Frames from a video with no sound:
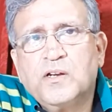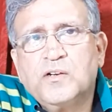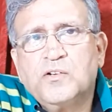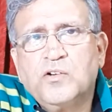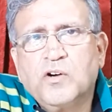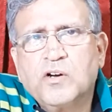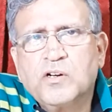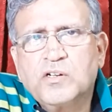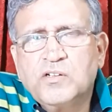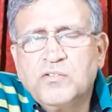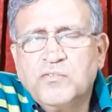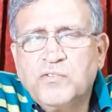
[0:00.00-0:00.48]

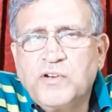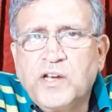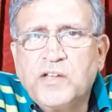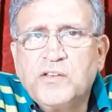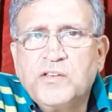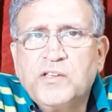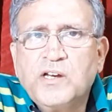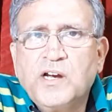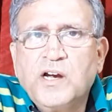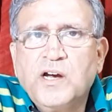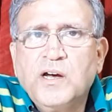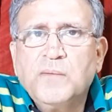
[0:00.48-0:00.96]
Dr.
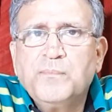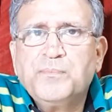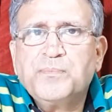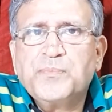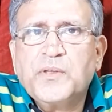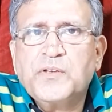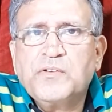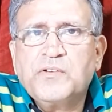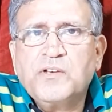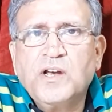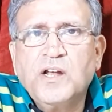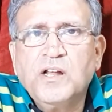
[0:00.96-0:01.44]
Vaidya
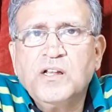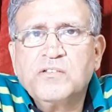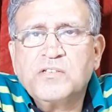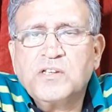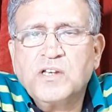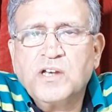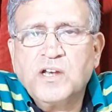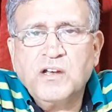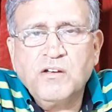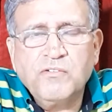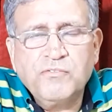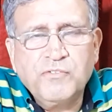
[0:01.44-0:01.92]
tells
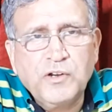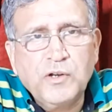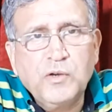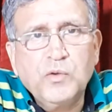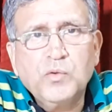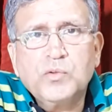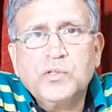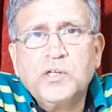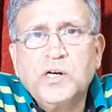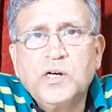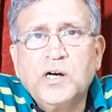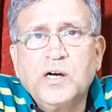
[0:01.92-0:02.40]

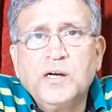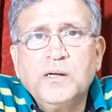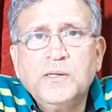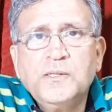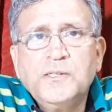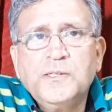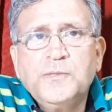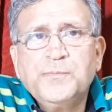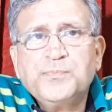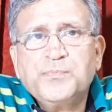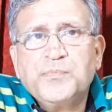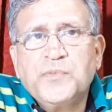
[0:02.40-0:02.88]
Feluda
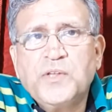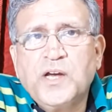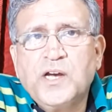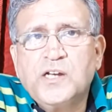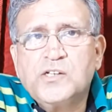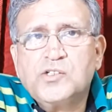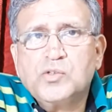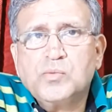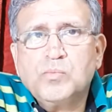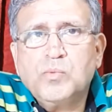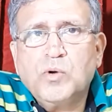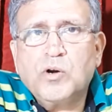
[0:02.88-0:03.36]

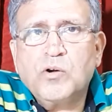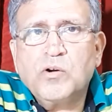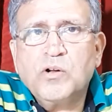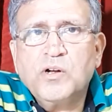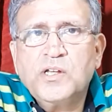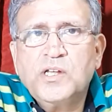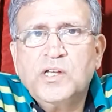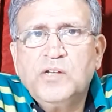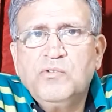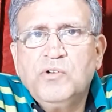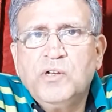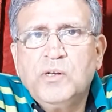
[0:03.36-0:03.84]
that tomorrow
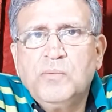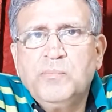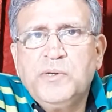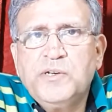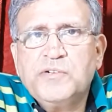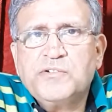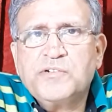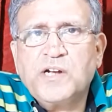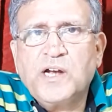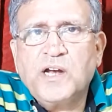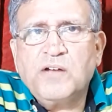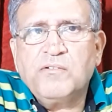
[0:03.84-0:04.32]
he will
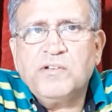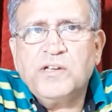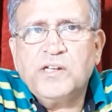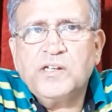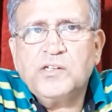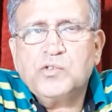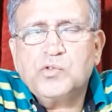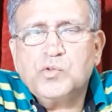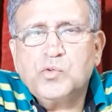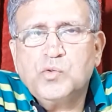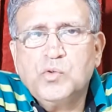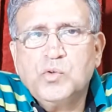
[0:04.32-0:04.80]
be
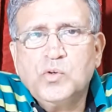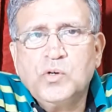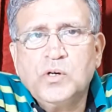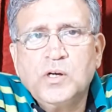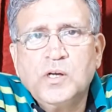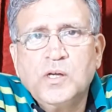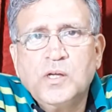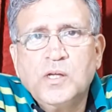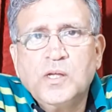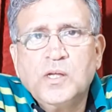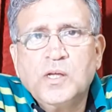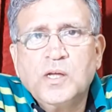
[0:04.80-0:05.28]
traveling to
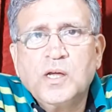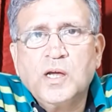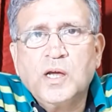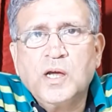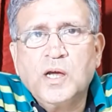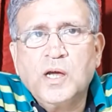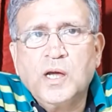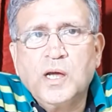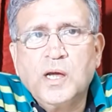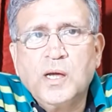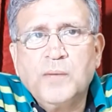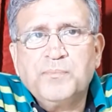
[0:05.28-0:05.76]

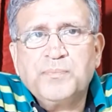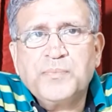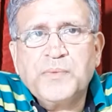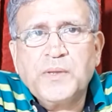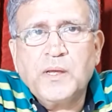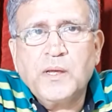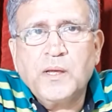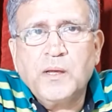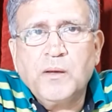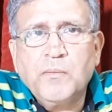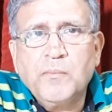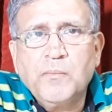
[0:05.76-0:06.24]

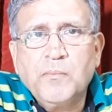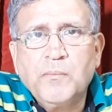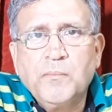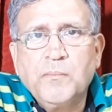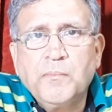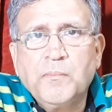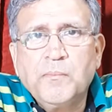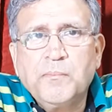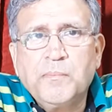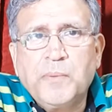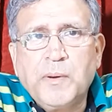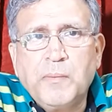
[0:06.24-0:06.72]

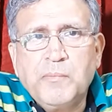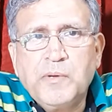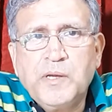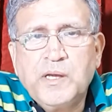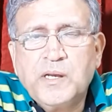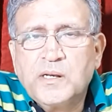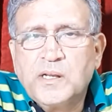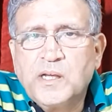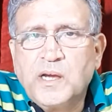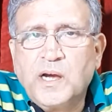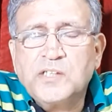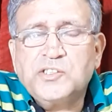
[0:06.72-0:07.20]

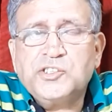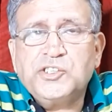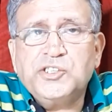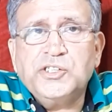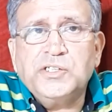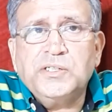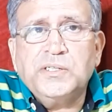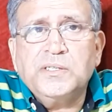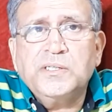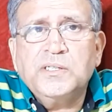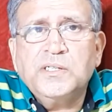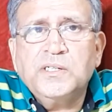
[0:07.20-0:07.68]

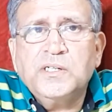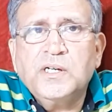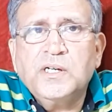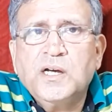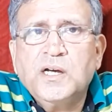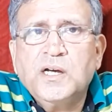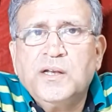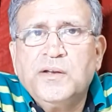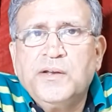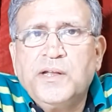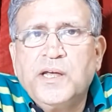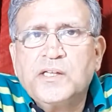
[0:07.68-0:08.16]
Pemiangachi.
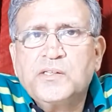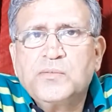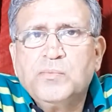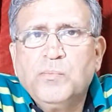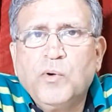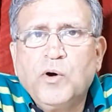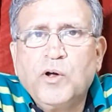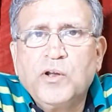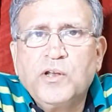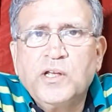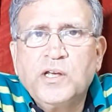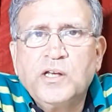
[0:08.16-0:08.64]
Next
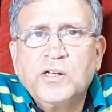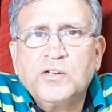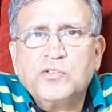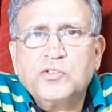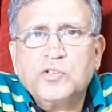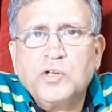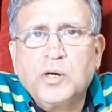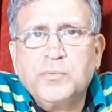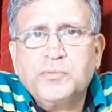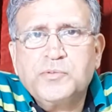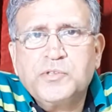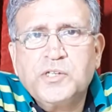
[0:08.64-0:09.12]
morning,
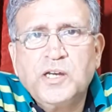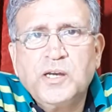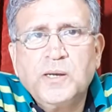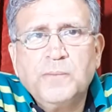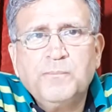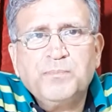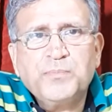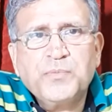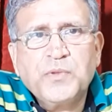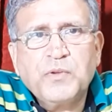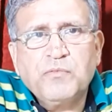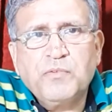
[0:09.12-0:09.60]

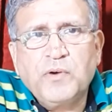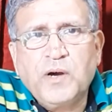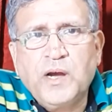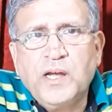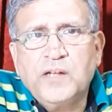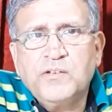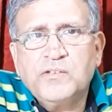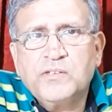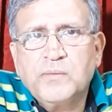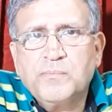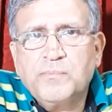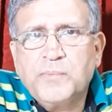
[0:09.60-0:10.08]
Topse
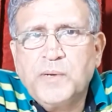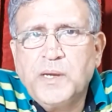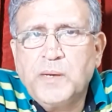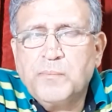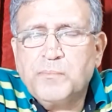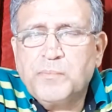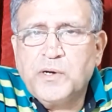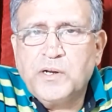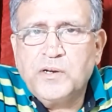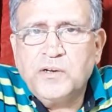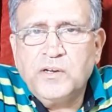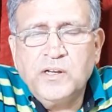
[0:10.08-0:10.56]
finds a
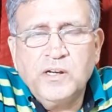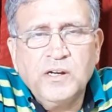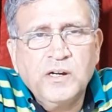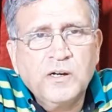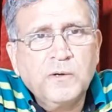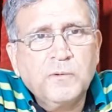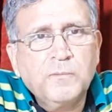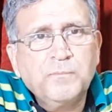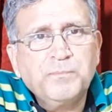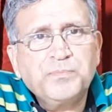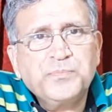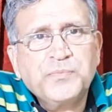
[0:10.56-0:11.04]
paper
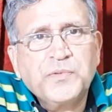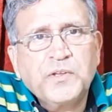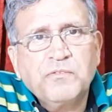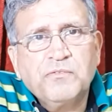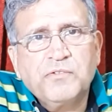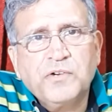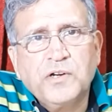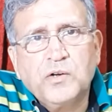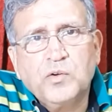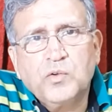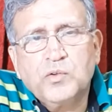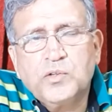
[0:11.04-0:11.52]
near
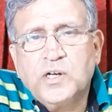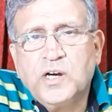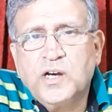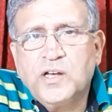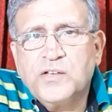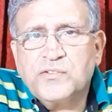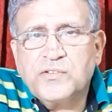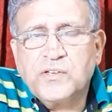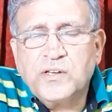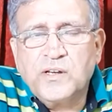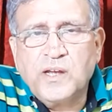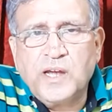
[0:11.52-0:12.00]

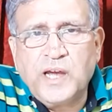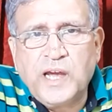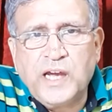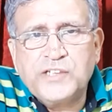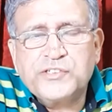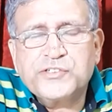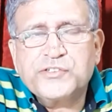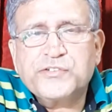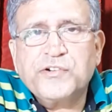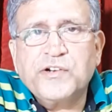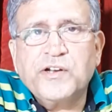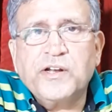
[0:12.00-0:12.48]
Feluda's
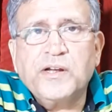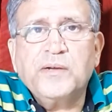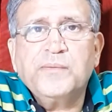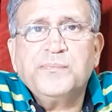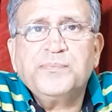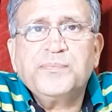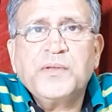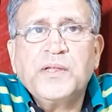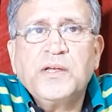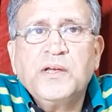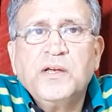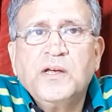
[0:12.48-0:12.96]
ashtray.
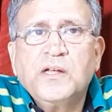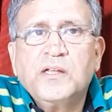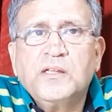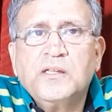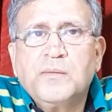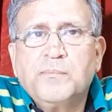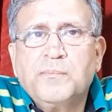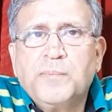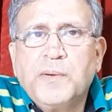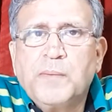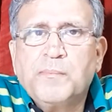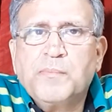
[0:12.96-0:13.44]

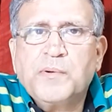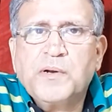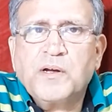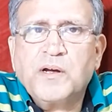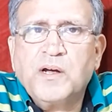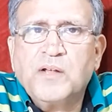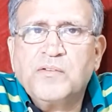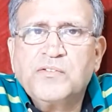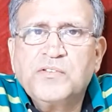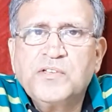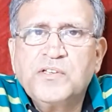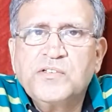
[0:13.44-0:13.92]
The paper
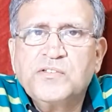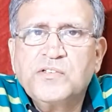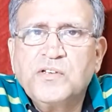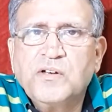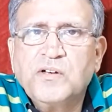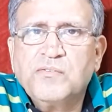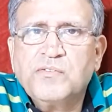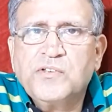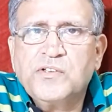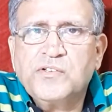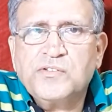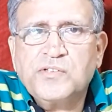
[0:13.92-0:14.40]
consists
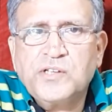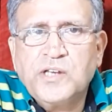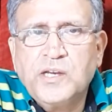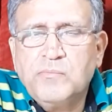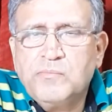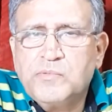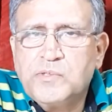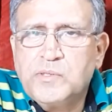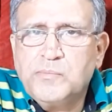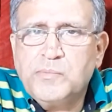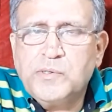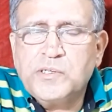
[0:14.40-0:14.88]
of the
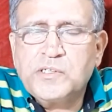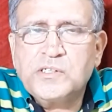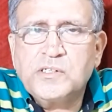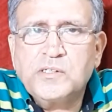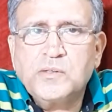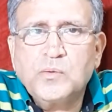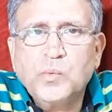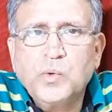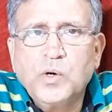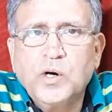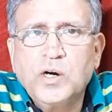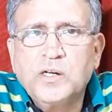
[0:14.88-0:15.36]
same
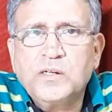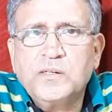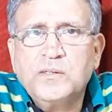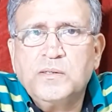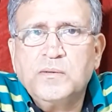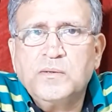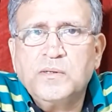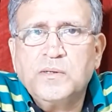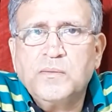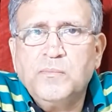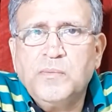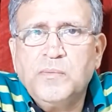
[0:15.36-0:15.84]
Tibetan word
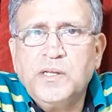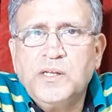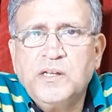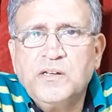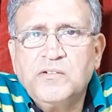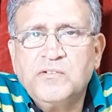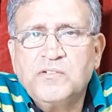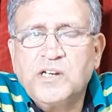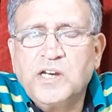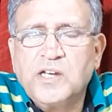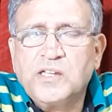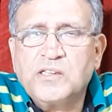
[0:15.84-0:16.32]

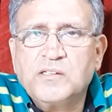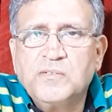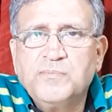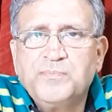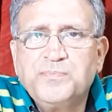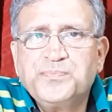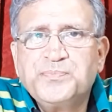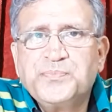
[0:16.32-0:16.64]
meaning death.